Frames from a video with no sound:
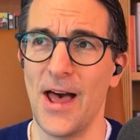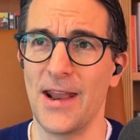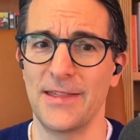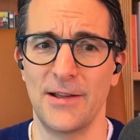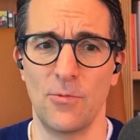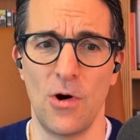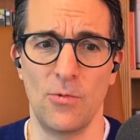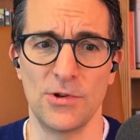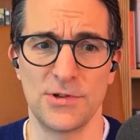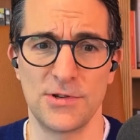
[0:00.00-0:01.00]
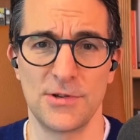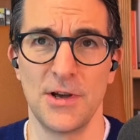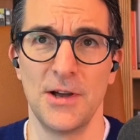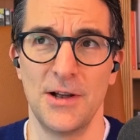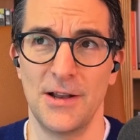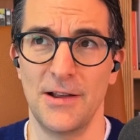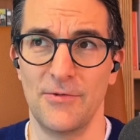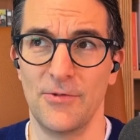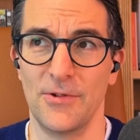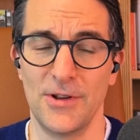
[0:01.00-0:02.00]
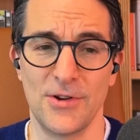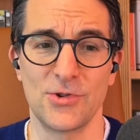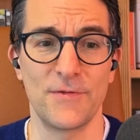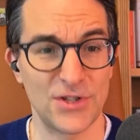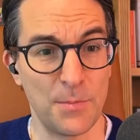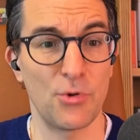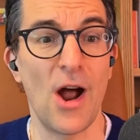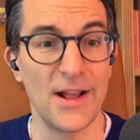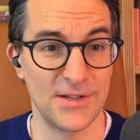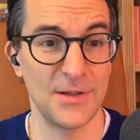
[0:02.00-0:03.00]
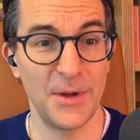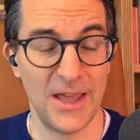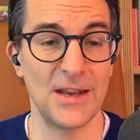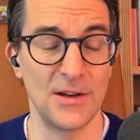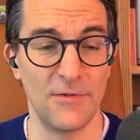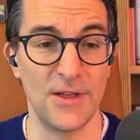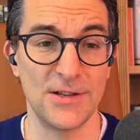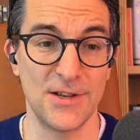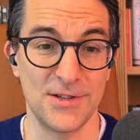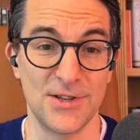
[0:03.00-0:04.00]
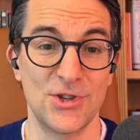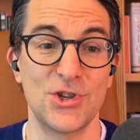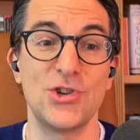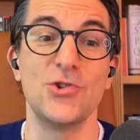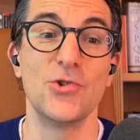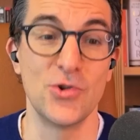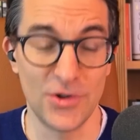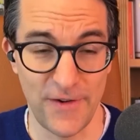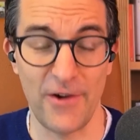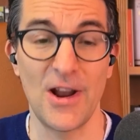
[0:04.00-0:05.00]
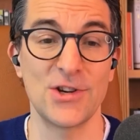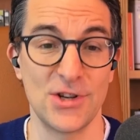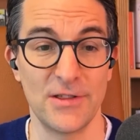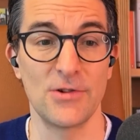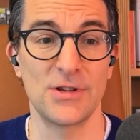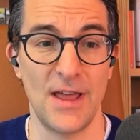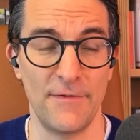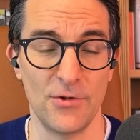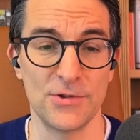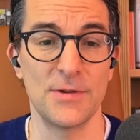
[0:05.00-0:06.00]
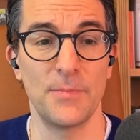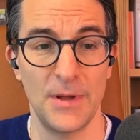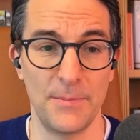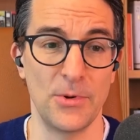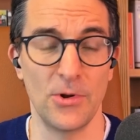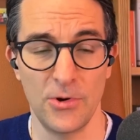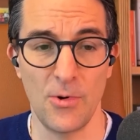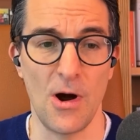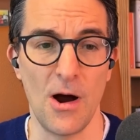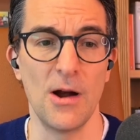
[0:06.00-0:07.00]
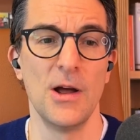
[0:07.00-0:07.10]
And I think what was, like, you know, sort of a surprise at the beginning of this is this huge variation in those levels in people who are,